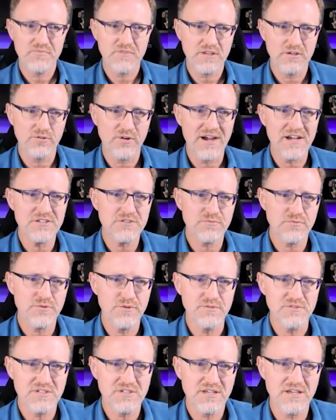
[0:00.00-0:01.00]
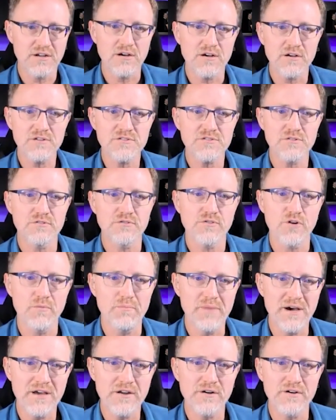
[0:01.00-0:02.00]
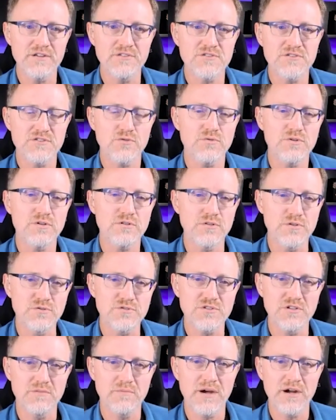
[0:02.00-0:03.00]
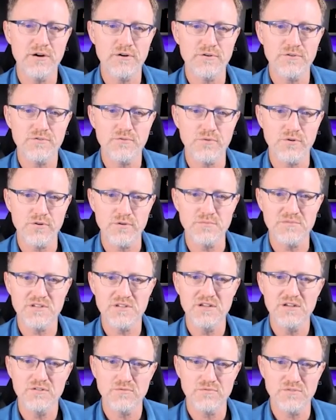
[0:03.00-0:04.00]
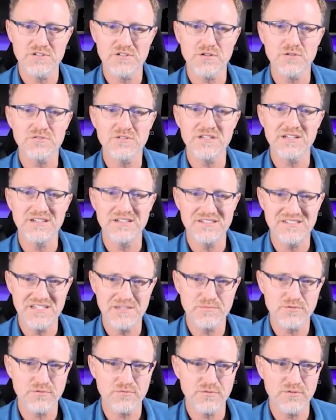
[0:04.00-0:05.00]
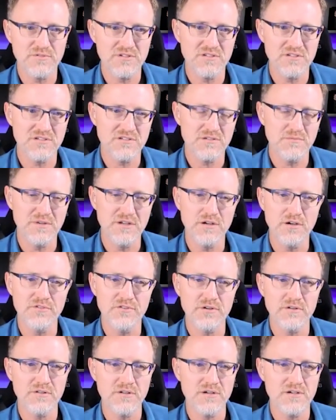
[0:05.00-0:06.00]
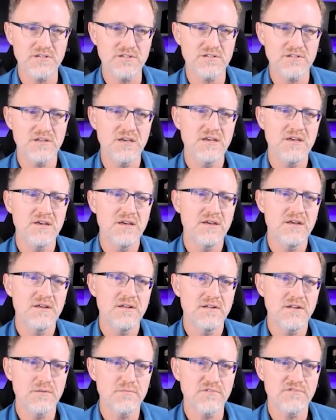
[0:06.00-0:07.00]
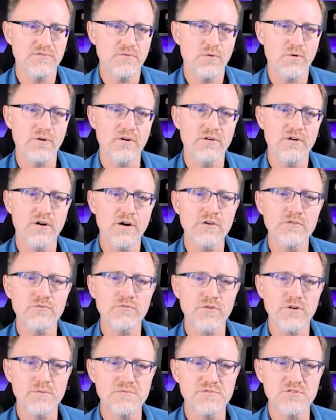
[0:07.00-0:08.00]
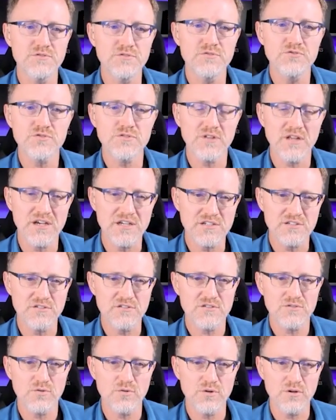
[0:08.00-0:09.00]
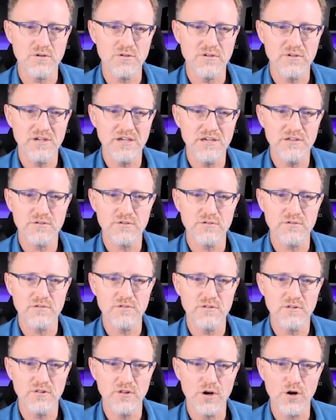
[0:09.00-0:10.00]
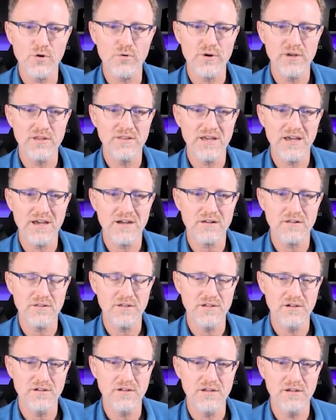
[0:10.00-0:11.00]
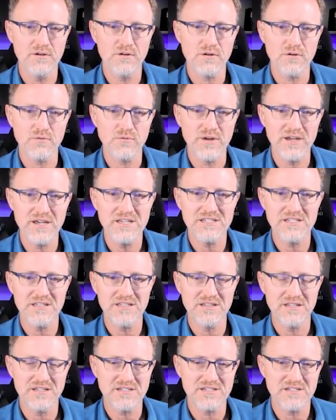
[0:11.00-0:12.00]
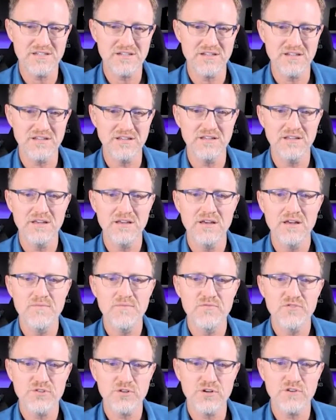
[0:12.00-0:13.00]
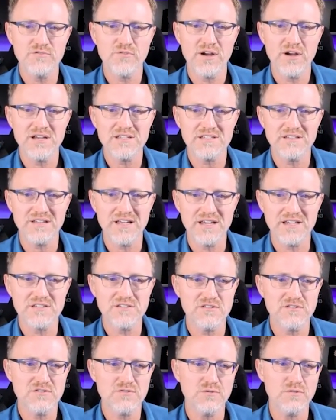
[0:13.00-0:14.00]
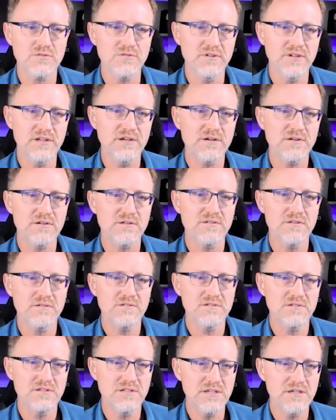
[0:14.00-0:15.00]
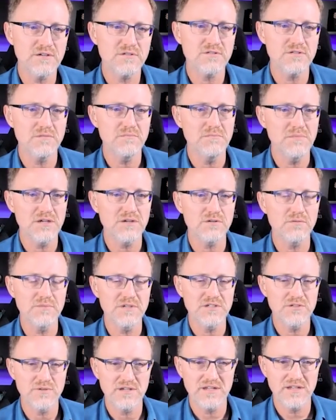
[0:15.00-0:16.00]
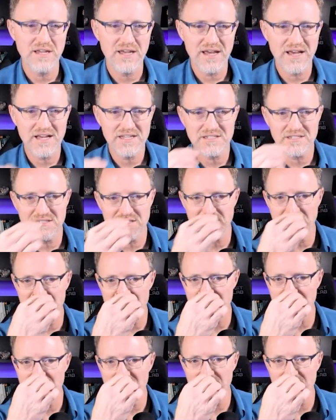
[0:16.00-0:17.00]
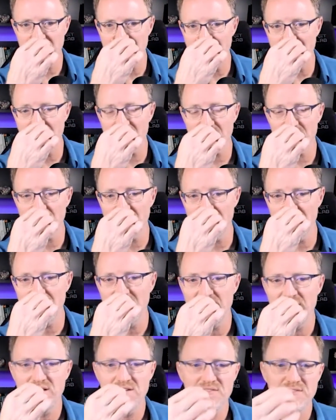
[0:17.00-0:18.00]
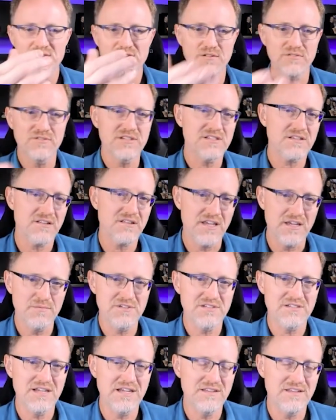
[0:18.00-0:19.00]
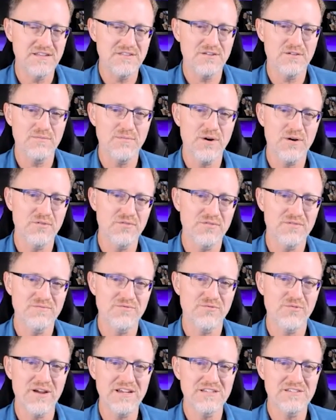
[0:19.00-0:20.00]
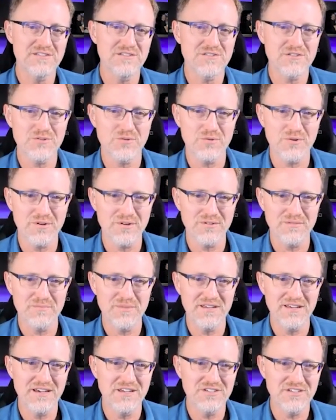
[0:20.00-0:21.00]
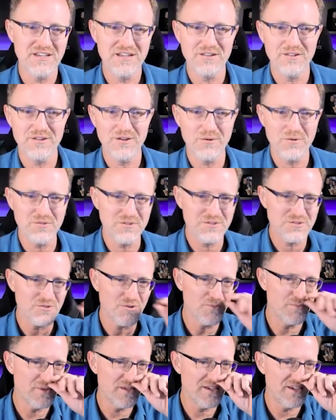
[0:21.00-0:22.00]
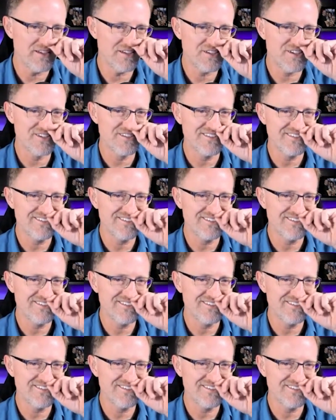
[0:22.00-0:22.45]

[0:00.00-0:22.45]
Grass roots can also grow better in soil loosened by earthworms, resulting in a deeper root system and healthier lawns. Number four, earthworms neutralize the soil, either lowering the alkalinity or raising the acidity, Turfgrass likes soil near the near to the middle between acid, acidic and alkaline. So this claim is saying that they'll both raise the soil pH and lower the soil pH.